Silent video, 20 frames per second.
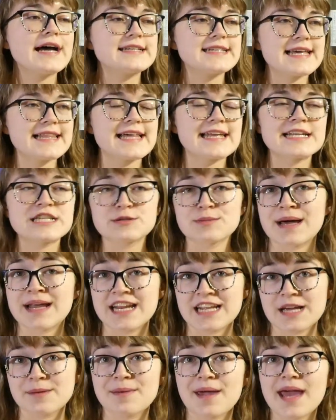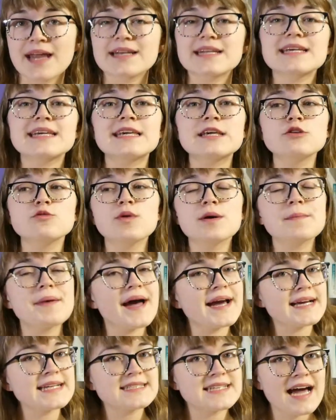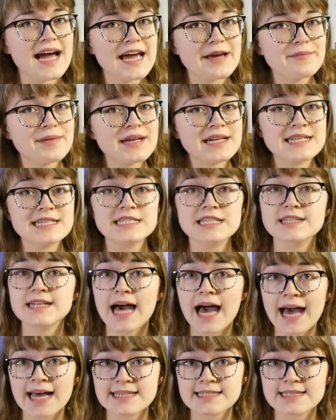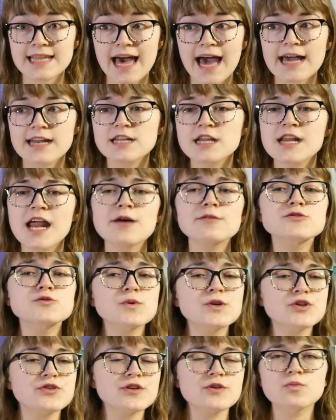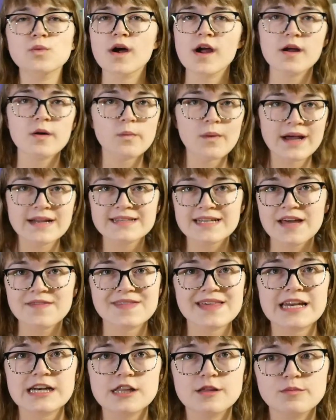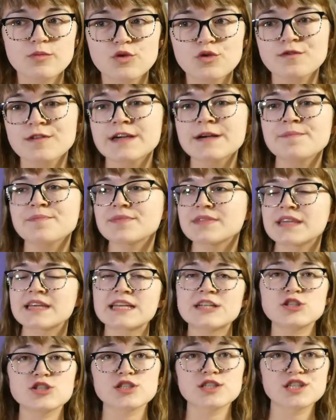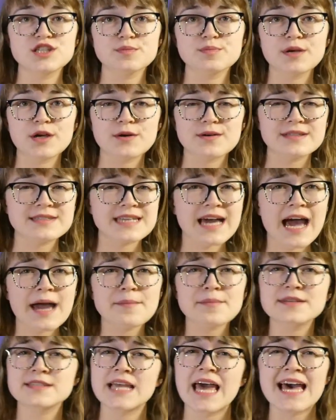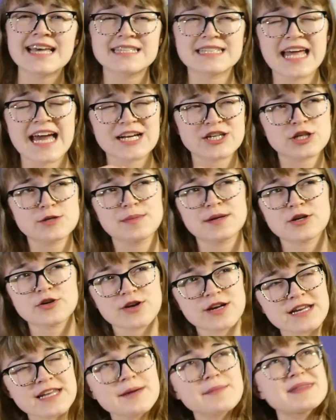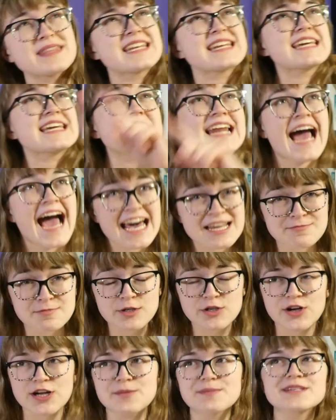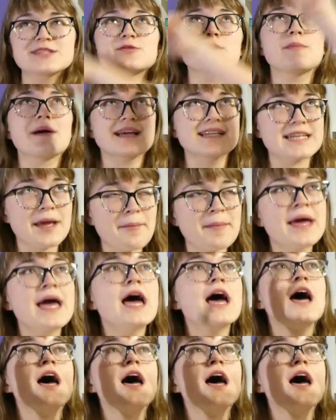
daylight is mine in command, he went back in time and he still has that. And I was wondering where it went at the end of the movie. Did it just disappear with time because it hasn't actually been created yet? But then again, it hasn't been created because it went back in time.